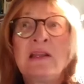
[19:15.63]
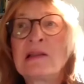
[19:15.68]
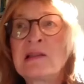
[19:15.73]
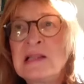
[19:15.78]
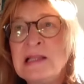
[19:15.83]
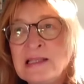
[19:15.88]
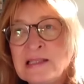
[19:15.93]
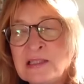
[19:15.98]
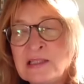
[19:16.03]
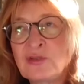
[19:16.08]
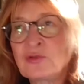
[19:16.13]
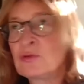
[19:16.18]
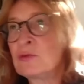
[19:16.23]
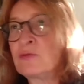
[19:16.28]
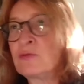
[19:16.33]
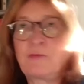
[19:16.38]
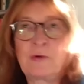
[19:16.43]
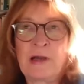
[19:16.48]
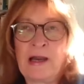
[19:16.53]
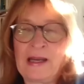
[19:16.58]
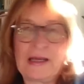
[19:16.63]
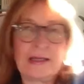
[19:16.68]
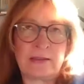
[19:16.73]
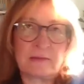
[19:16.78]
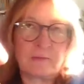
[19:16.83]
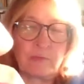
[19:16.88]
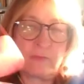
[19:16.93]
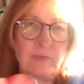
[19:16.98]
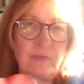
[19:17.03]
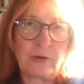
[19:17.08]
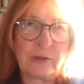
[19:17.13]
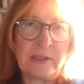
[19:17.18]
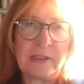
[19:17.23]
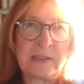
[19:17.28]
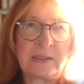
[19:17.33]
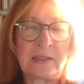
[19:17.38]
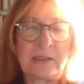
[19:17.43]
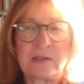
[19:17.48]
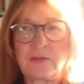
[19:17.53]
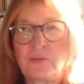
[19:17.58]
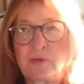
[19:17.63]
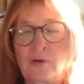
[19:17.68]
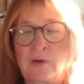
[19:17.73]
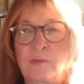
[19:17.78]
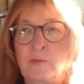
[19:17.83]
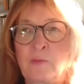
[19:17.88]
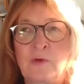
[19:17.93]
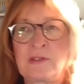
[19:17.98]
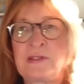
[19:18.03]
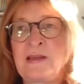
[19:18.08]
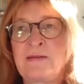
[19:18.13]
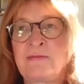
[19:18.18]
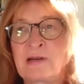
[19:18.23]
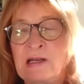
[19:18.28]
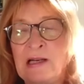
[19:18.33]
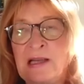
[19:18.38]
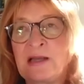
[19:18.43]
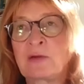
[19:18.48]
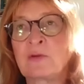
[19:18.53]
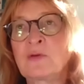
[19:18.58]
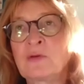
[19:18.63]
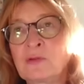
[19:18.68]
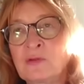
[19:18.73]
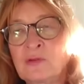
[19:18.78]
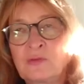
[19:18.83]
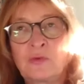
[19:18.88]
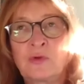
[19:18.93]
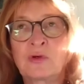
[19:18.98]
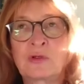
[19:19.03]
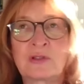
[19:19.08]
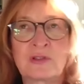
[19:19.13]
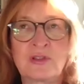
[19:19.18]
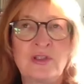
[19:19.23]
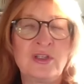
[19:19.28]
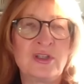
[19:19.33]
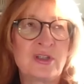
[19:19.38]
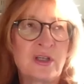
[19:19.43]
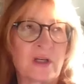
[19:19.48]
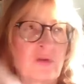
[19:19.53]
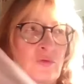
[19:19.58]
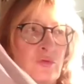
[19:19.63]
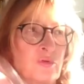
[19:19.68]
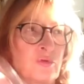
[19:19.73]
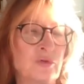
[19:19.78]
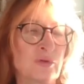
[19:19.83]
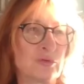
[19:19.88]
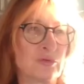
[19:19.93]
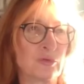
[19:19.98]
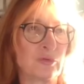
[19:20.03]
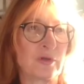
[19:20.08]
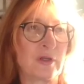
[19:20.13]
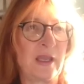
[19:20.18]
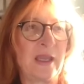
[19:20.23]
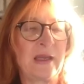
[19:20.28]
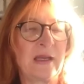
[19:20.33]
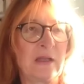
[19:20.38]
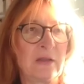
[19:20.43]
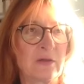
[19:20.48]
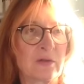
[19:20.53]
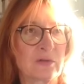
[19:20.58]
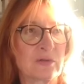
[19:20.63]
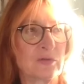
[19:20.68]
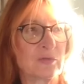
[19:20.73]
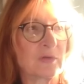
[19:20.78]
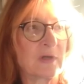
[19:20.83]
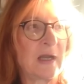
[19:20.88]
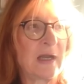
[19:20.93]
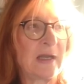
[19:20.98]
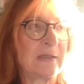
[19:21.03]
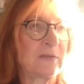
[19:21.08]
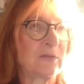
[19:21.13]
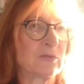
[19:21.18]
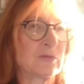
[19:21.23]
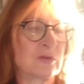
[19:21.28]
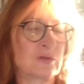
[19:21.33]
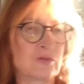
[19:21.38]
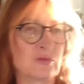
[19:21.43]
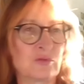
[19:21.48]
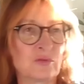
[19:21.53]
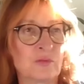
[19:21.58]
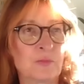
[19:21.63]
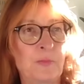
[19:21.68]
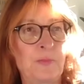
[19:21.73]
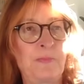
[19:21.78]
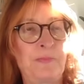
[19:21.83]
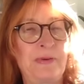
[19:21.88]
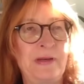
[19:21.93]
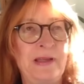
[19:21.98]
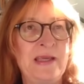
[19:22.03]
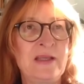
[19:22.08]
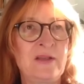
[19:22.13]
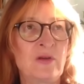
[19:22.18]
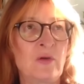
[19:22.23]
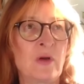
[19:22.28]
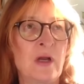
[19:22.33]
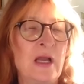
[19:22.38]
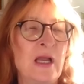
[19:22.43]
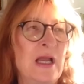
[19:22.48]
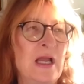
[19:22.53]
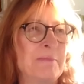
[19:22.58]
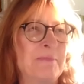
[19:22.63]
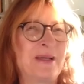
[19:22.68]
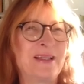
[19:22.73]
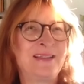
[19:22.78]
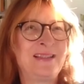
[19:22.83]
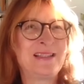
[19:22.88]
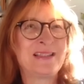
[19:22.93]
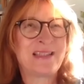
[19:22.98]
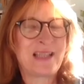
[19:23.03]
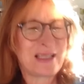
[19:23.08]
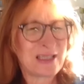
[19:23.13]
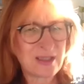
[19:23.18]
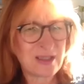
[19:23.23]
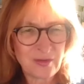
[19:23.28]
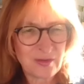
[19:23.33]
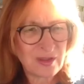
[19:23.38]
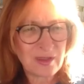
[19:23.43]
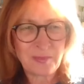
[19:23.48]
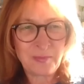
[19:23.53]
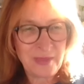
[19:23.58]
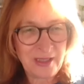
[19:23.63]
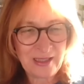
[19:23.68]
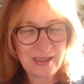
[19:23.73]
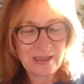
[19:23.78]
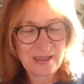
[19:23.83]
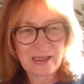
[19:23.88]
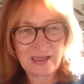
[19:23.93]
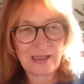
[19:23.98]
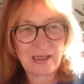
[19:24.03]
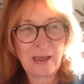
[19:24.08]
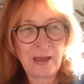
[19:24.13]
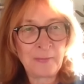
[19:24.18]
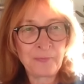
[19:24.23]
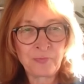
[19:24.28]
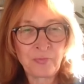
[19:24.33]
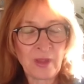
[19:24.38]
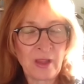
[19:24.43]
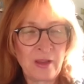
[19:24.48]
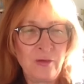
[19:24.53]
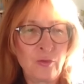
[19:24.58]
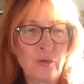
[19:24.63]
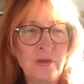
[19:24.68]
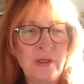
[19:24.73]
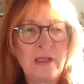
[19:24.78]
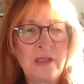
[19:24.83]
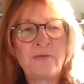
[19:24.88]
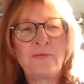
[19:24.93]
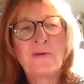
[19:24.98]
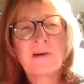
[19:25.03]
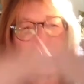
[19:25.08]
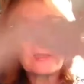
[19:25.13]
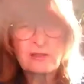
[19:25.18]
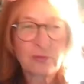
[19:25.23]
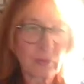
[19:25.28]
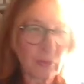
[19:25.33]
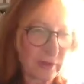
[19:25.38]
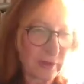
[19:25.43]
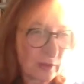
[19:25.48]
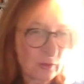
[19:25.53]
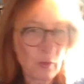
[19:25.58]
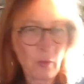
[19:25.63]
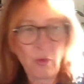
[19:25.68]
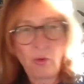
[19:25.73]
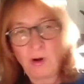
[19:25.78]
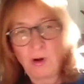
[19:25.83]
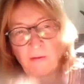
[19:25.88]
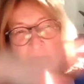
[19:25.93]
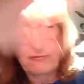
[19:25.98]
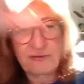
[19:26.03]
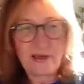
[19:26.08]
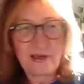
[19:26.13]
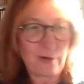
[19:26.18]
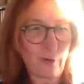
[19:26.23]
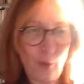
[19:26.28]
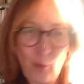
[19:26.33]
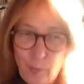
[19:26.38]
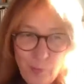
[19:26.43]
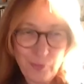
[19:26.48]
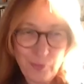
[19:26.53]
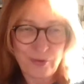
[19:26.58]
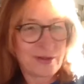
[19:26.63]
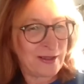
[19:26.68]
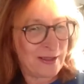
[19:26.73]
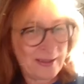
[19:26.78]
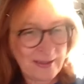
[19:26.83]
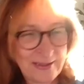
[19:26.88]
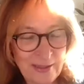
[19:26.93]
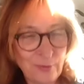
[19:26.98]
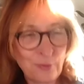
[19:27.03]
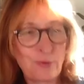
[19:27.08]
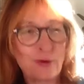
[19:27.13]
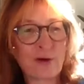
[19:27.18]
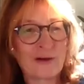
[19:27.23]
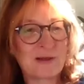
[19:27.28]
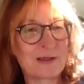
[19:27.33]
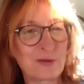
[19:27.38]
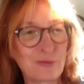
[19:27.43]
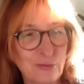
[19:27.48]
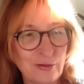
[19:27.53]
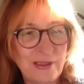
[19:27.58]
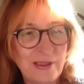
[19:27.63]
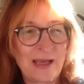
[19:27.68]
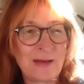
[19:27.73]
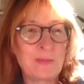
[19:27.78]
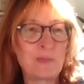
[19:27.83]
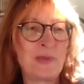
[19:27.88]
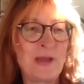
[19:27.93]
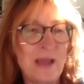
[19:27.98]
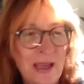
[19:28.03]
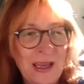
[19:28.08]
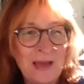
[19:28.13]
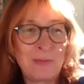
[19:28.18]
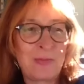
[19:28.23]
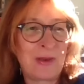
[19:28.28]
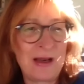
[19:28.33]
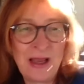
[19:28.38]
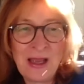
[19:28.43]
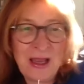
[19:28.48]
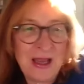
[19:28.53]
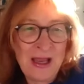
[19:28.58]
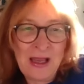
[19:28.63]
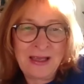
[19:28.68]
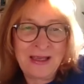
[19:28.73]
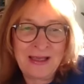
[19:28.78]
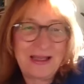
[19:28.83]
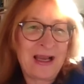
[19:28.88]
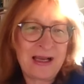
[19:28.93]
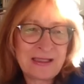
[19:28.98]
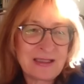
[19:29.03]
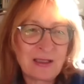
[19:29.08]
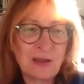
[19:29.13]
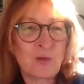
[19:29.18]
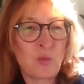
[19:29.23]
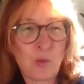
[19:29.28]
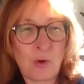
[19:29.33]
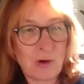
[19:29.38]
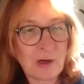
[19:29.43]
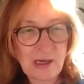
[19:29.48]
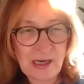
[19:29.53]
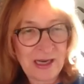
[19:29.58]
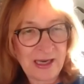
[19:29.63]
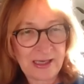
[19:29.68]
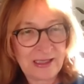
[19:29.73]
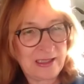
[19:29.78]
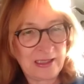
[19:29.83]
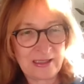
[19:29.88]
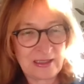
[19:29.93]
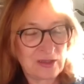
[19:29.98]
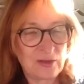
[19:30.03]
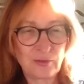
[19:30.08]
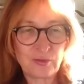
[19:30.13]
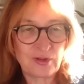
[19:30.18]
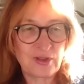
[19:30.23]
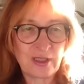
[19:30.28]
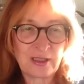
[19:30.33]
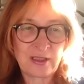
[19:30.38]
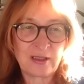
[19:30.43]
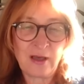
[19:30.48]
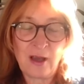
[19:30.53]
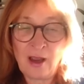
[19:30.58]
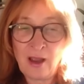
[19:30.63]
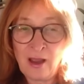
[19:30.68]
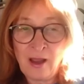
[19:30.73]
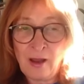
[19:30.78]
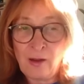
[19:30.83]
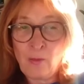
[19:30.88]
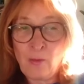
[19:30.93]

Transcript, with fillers: it leads you, for instance, from whatever, Lacan or Žižek to Hegel or to Kant or to Plato, but this does not mean that you need first to read all of their opuses in order to then be able. It doesn't work like this. You just